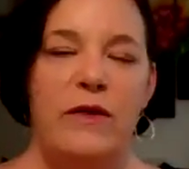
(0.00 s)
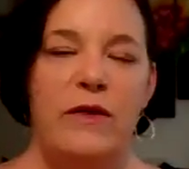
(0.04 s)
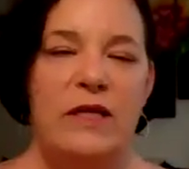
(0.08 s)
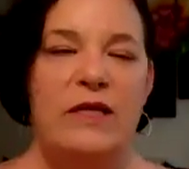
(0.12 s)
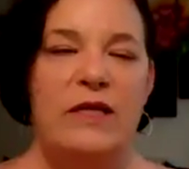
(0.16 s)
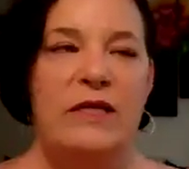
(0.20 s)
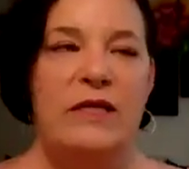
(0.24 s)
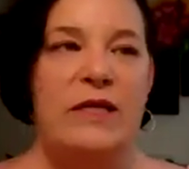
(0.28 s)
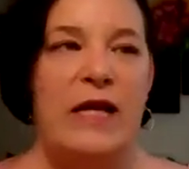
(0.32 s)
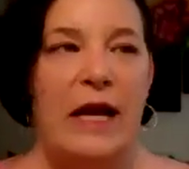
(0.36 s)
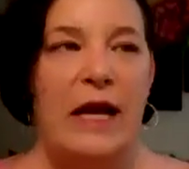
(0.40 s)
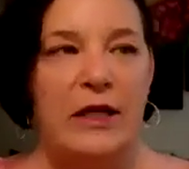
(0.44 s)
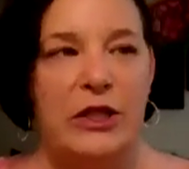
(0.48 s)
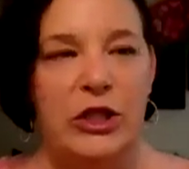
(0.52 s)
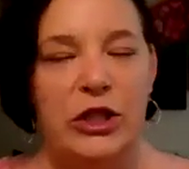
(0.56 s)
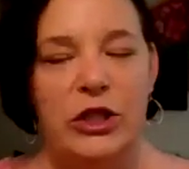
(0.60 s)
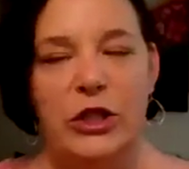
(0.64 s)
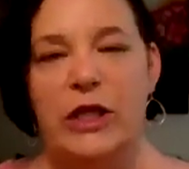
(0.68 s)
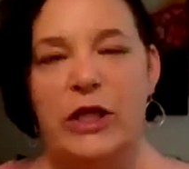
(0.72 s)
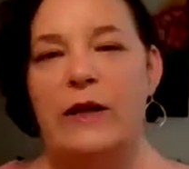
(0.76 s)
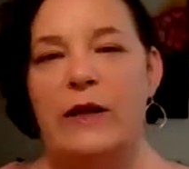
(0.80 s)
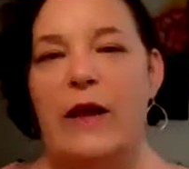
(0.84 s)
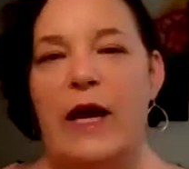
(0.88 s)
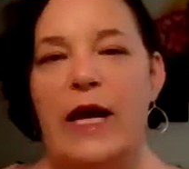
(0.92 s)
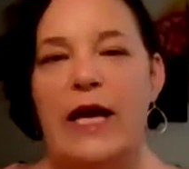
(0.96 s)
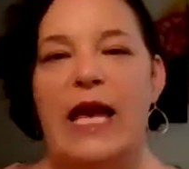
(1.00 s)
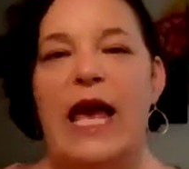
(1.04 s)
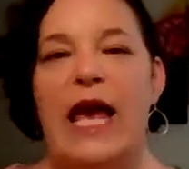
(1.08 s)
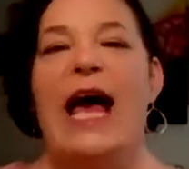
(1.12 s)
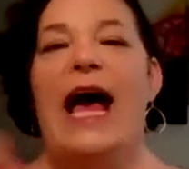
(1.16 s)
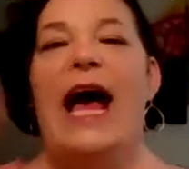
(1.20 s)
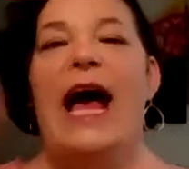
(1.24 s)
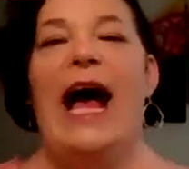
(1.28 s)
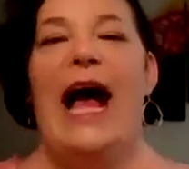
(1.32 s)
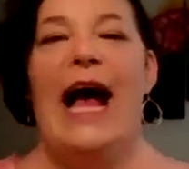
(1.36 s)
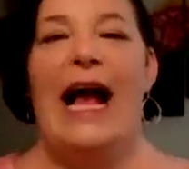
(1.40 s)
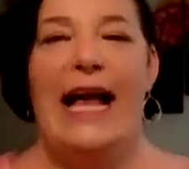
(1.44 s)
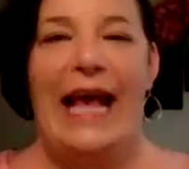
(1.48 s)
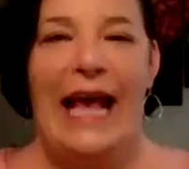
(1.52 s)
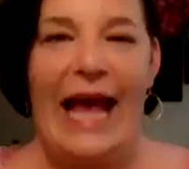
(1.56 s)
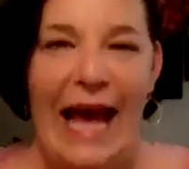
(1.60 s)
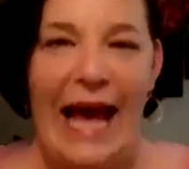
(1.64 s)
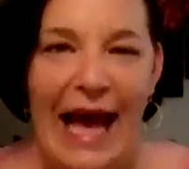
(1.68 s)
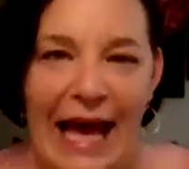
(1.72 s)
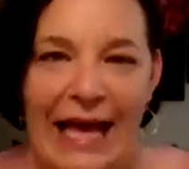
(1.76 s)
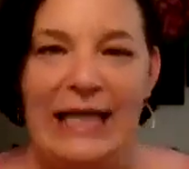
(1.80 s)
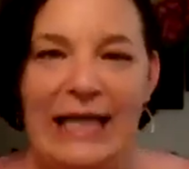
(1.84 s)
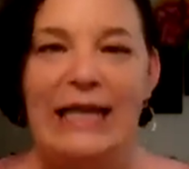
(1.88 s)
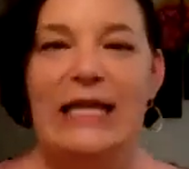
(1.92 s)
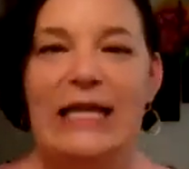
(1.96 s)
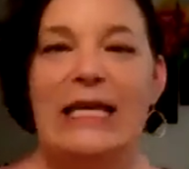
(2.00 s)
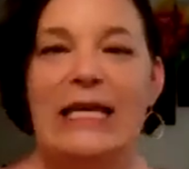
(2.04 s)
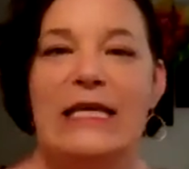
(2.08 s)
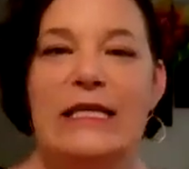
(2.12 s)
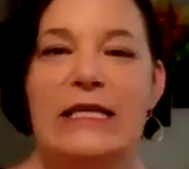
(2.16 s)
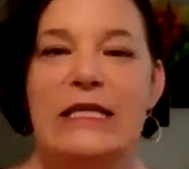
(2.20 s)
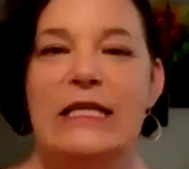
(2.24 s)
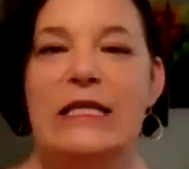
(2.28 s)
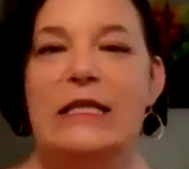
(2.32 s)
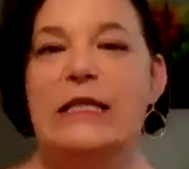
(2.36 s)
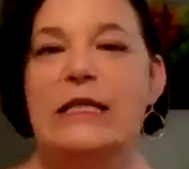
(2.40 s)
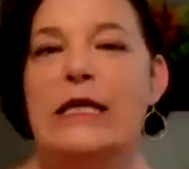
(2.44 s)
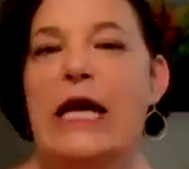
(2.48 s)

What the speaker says: This is actually like a catalyst